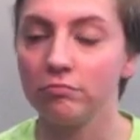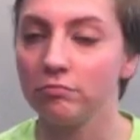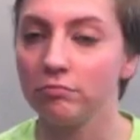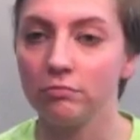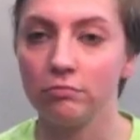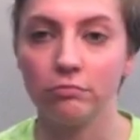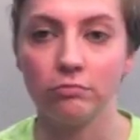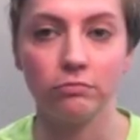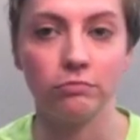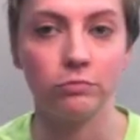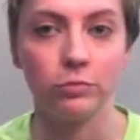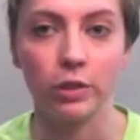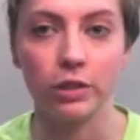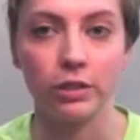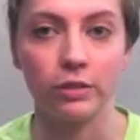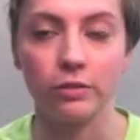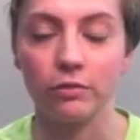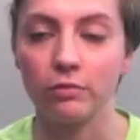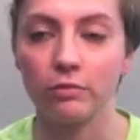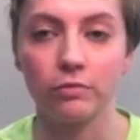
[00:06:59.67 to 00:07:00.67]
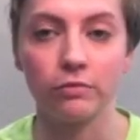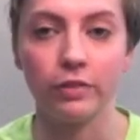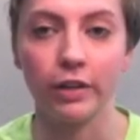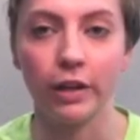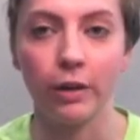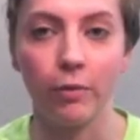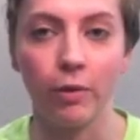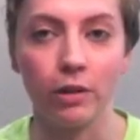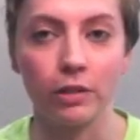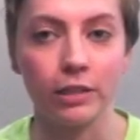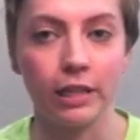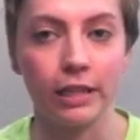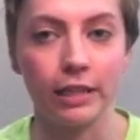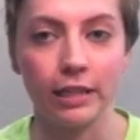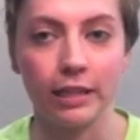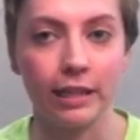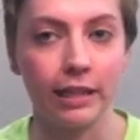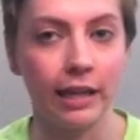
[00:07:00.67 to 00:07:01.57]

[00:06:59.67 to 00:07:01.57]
wasn't very well taken